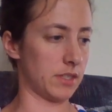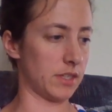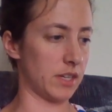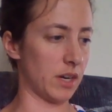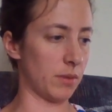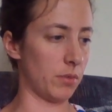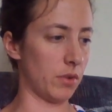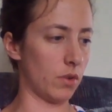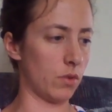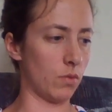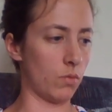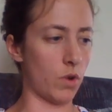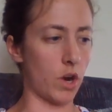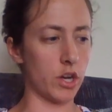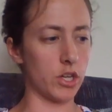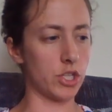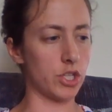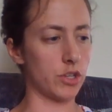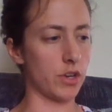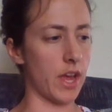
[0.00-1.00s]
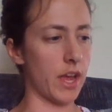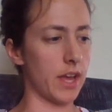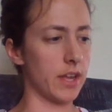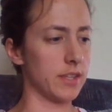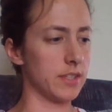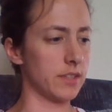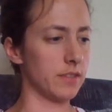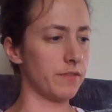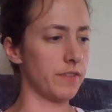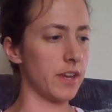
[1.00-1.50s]
Arable. "Wash your
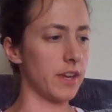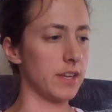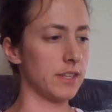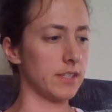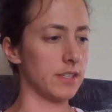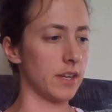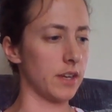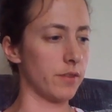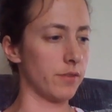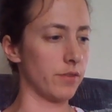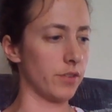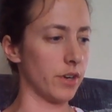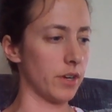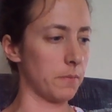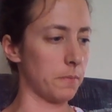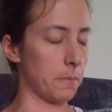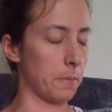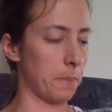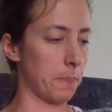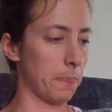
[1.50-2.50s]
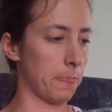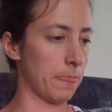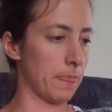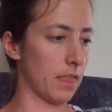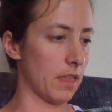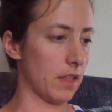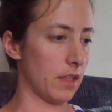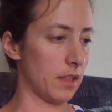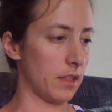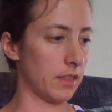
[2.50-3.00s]
hands and face, Avery."
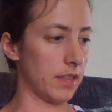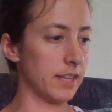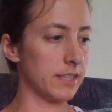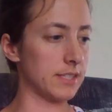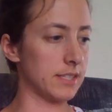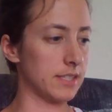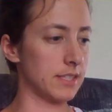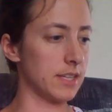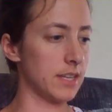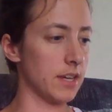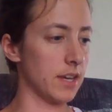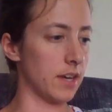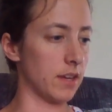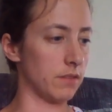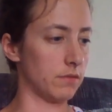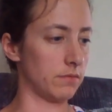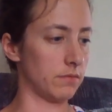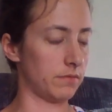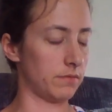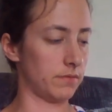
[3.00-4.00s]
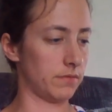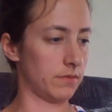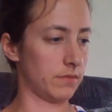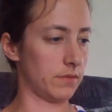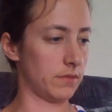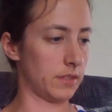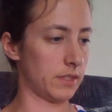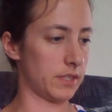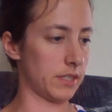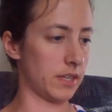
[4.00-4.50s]
"Let's see it,"
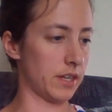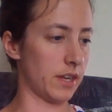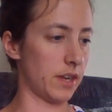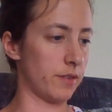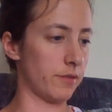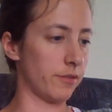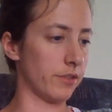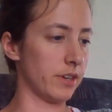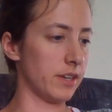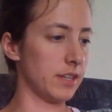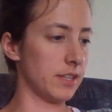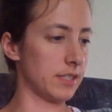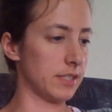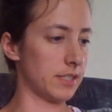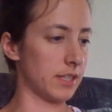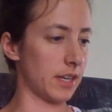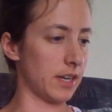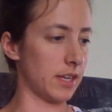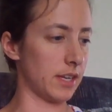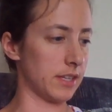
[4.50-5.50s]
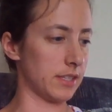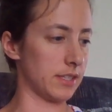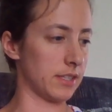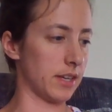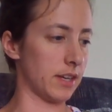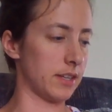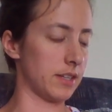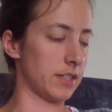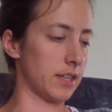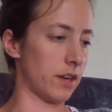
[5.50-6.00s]
said Avery, setting his
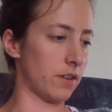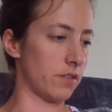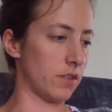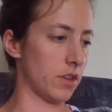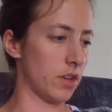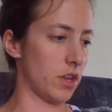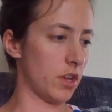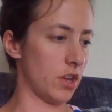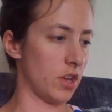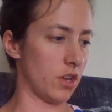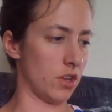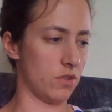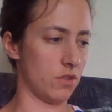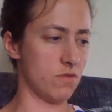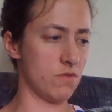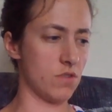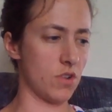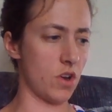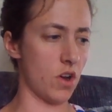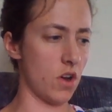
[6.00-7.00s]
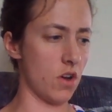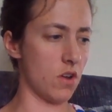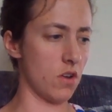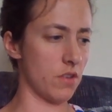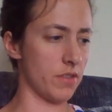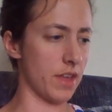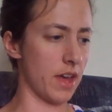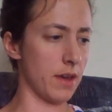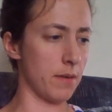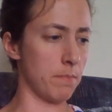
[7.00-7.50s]
gun down. "You call
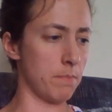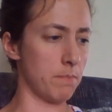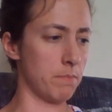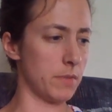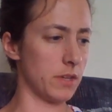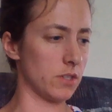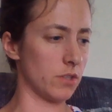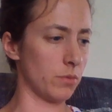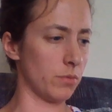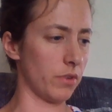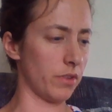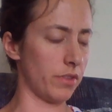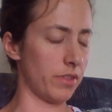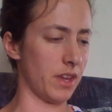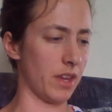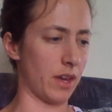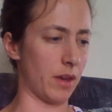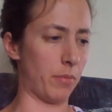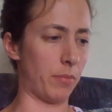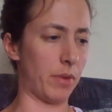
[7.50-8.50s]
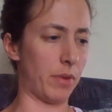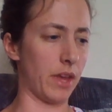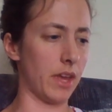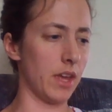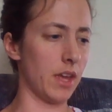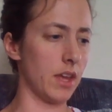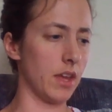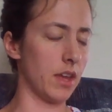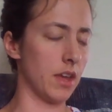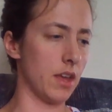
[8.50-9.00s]
that miserable thing a
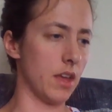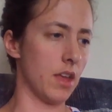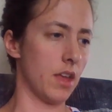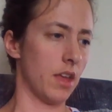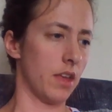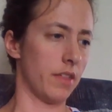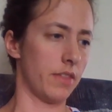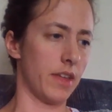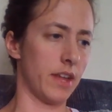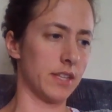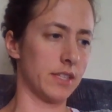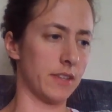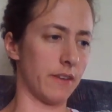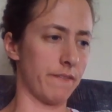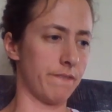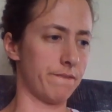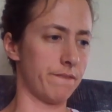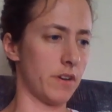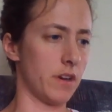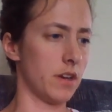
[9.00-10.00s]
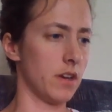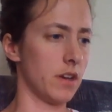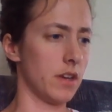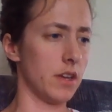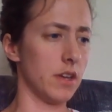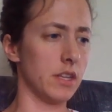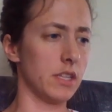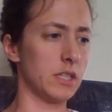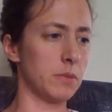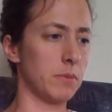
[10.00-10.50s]
pig? That's a
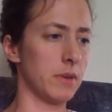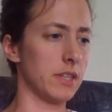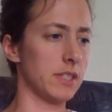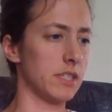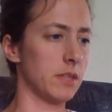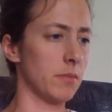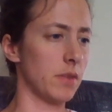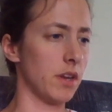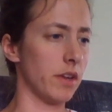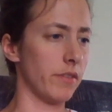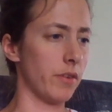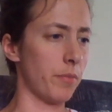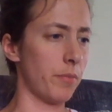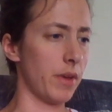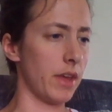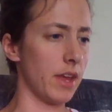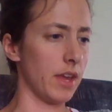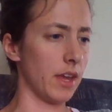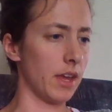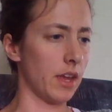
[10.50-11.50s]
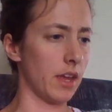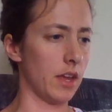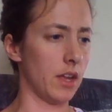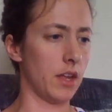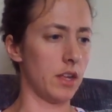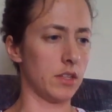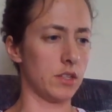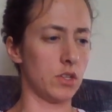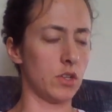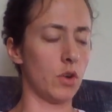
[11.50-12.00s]
fine specimen of a pig.
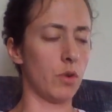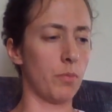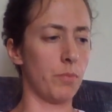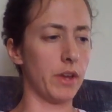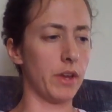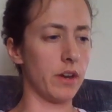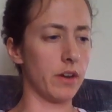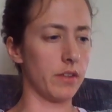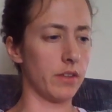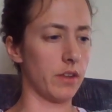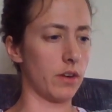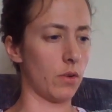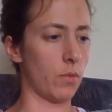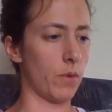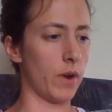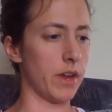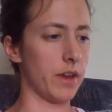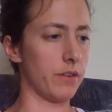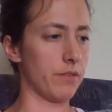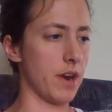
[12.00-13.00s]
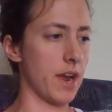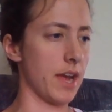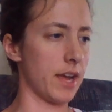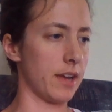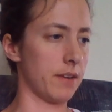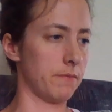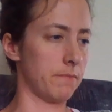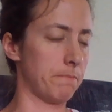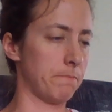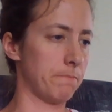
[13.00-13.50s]
It's no bigger than a white rat."
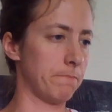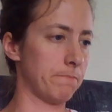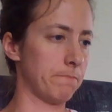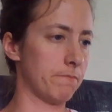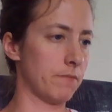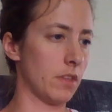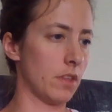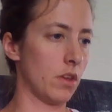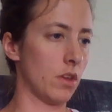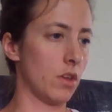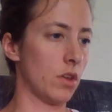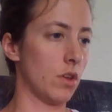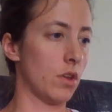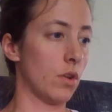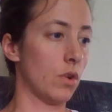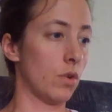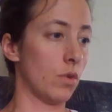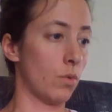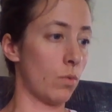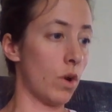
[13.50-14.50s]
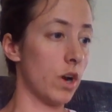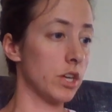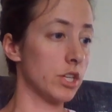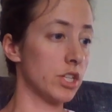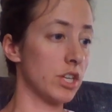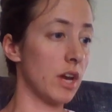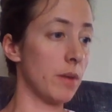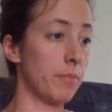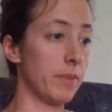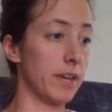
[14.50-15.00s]

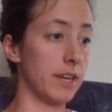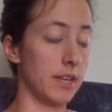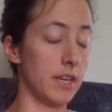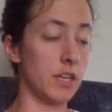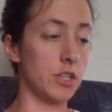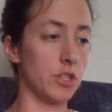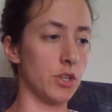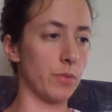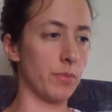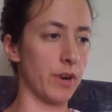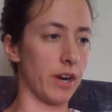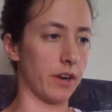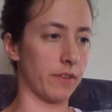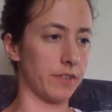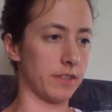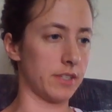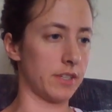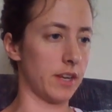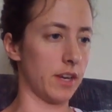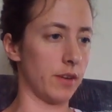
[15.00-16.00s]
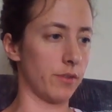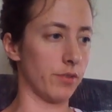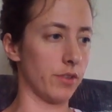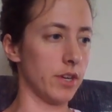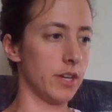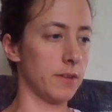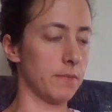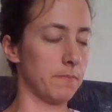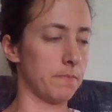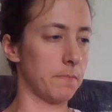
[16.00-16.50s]
"Wash up and eat your breakfast,
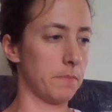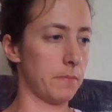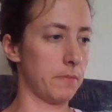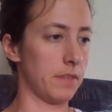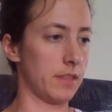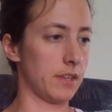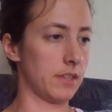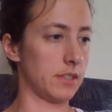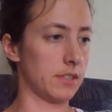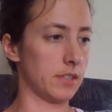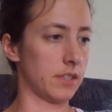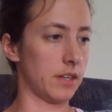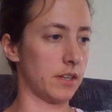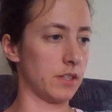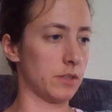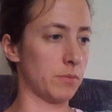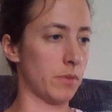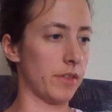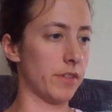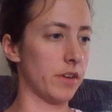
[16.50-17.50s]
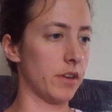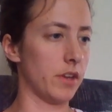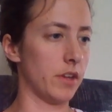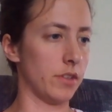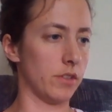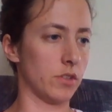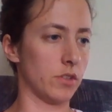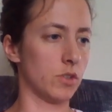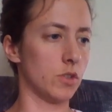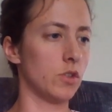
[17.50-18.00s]
Avery," said his mother.
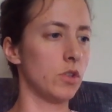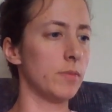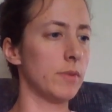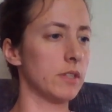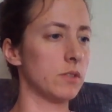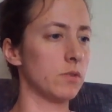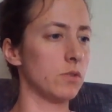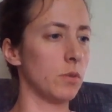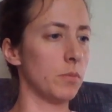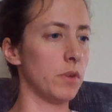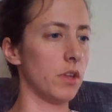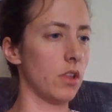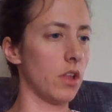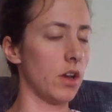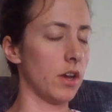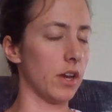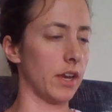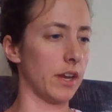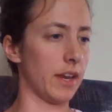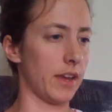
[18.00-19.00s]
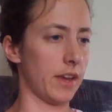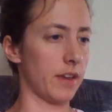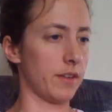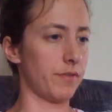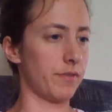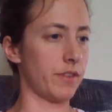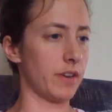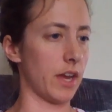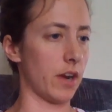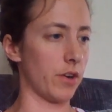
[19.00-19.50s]
"The school bus will be along in
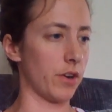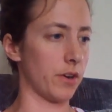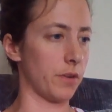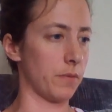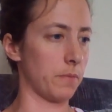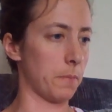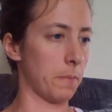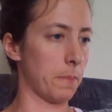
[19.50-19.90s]
half an hour."